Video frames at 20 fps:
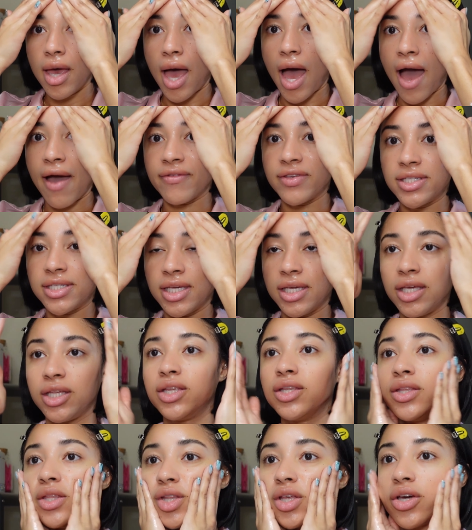I've
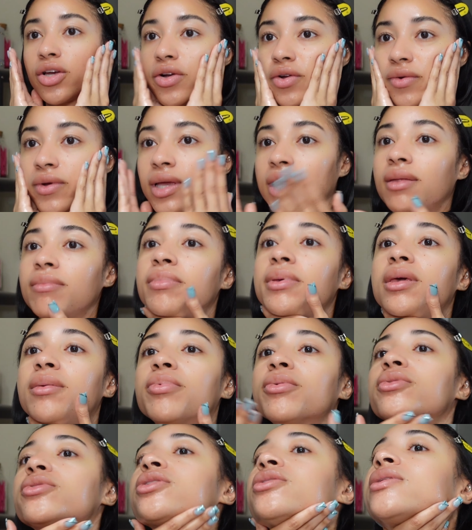seen the Korean
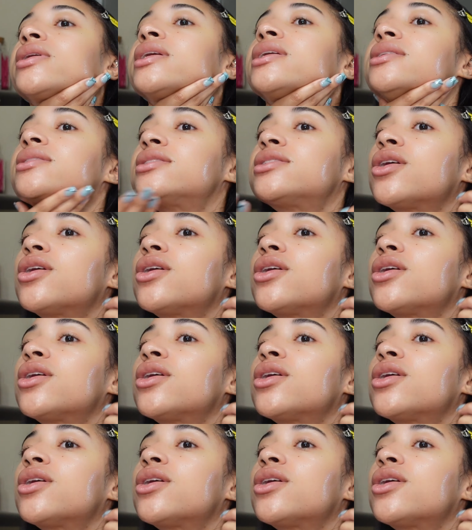people do it.